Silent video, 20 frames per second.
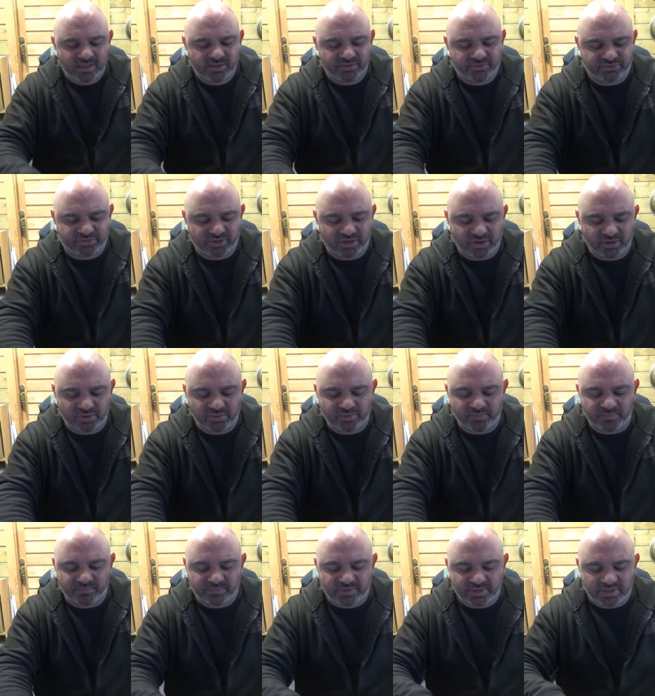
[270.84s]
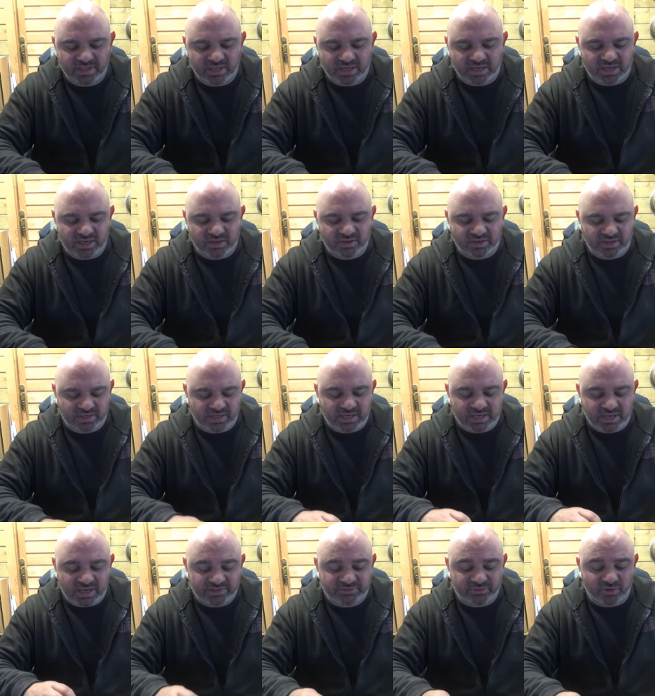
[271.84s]
So
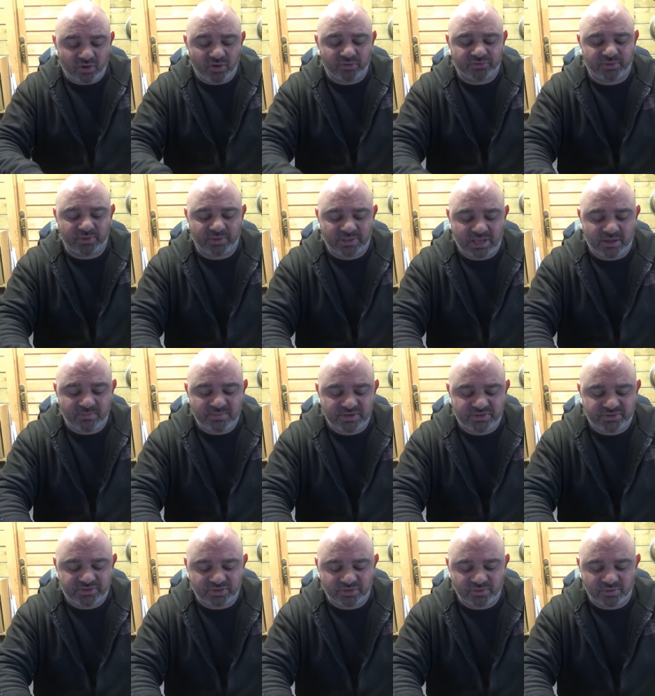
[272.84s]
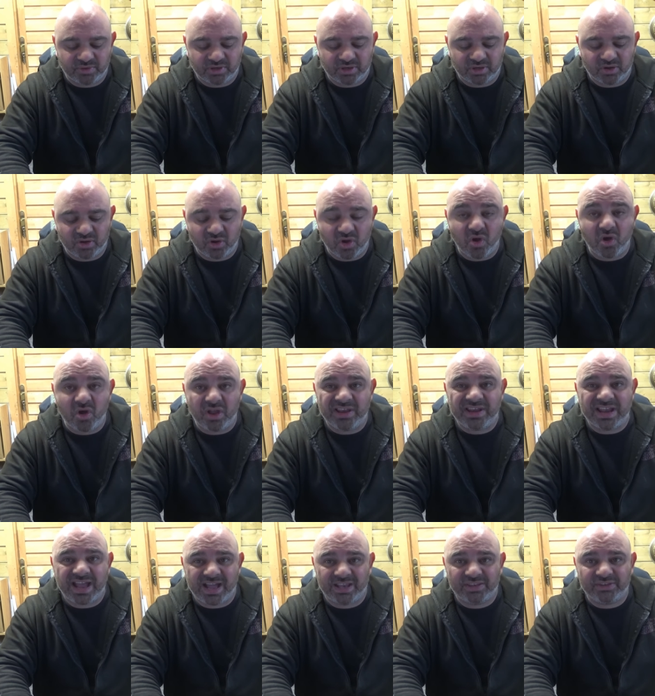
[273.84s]
it has also allowed me to
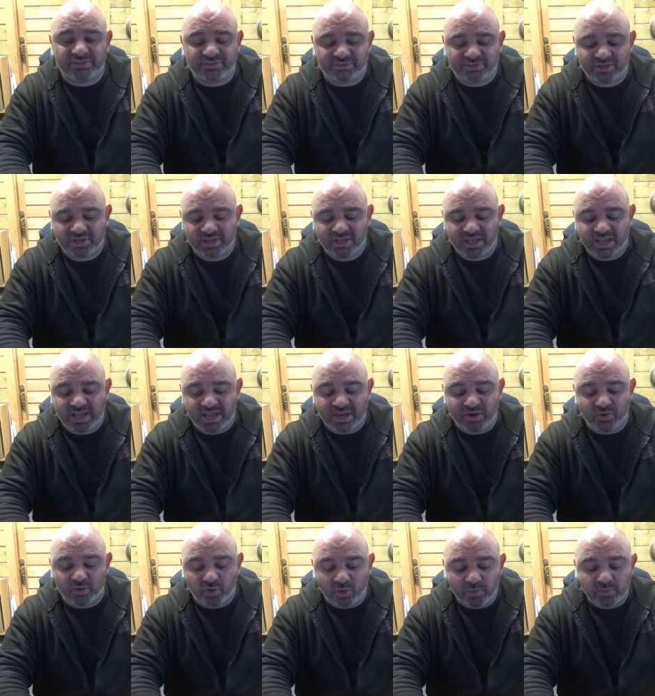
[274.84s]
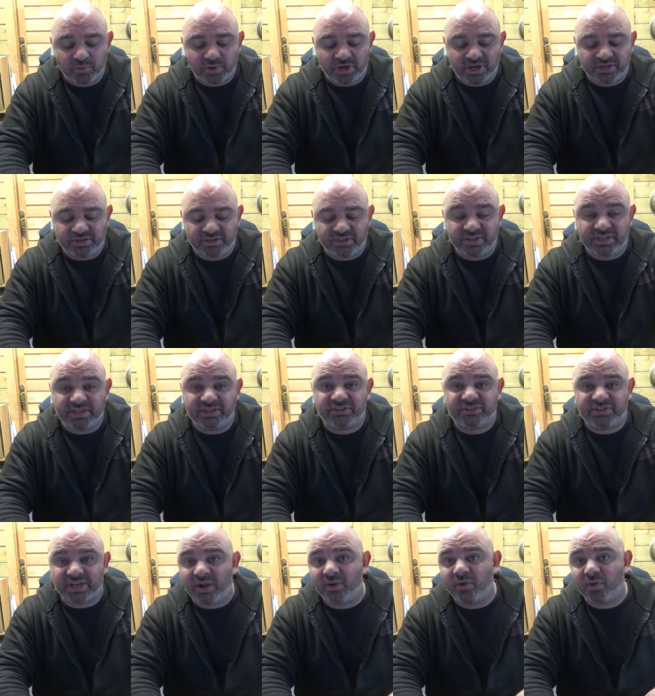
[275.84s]
enhance and upgrade the
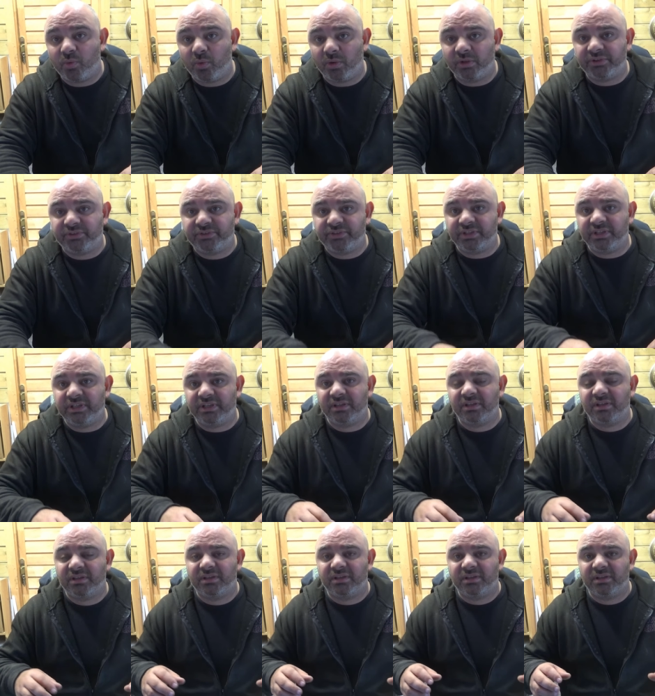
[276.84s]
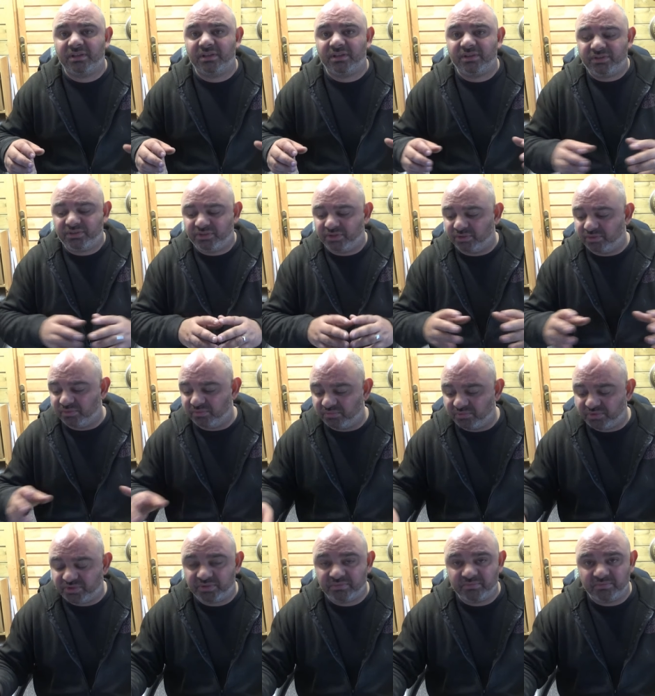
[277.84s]
sound quality to
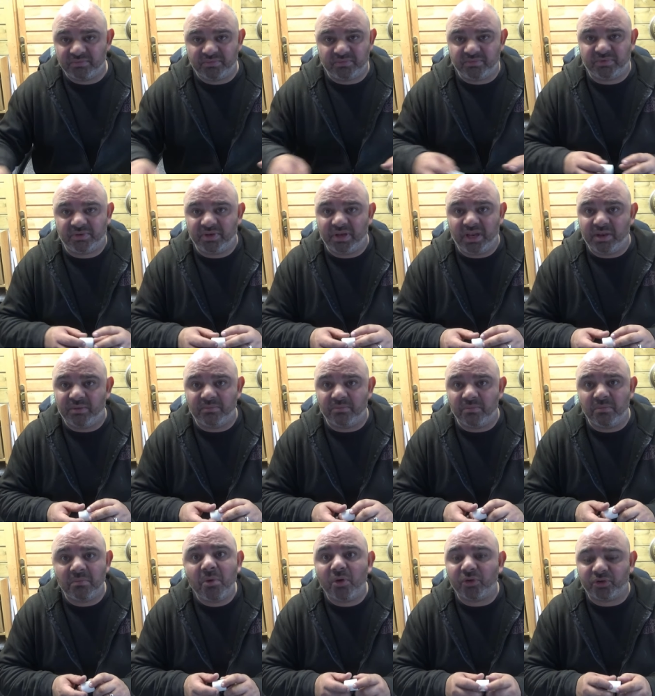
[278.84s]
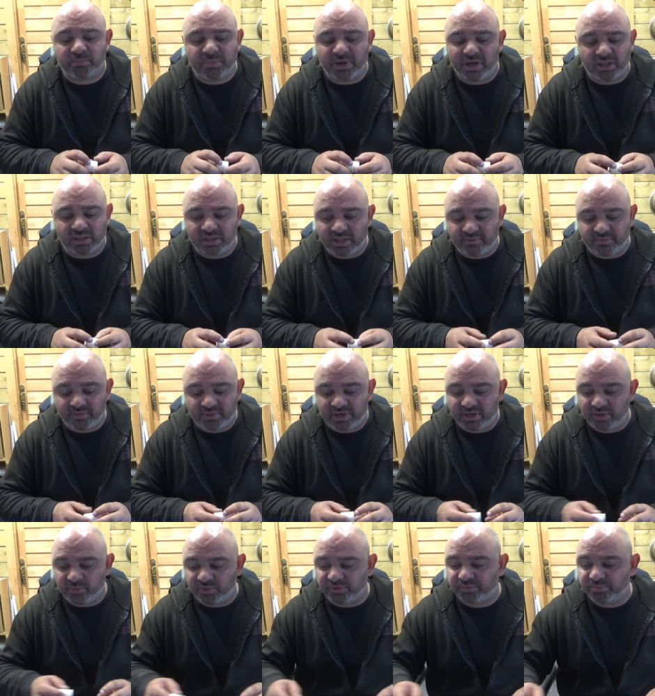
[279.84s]
a much better level
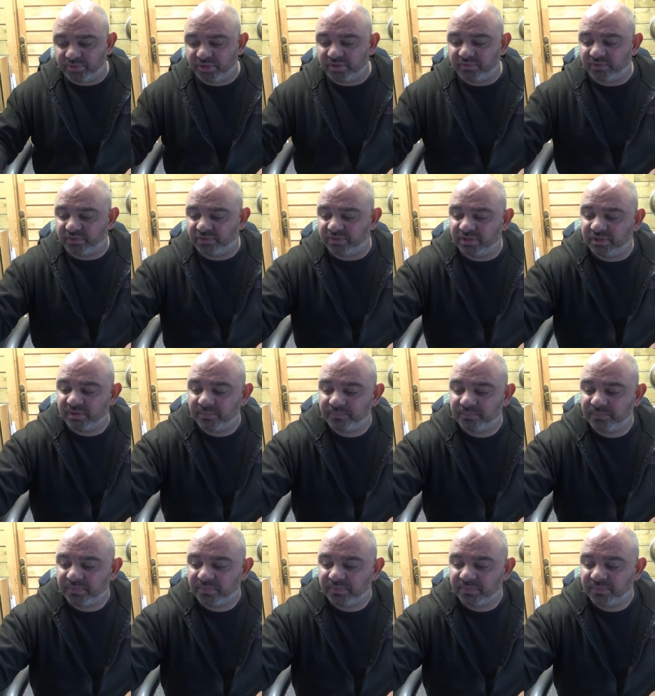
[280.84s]
than it was previously.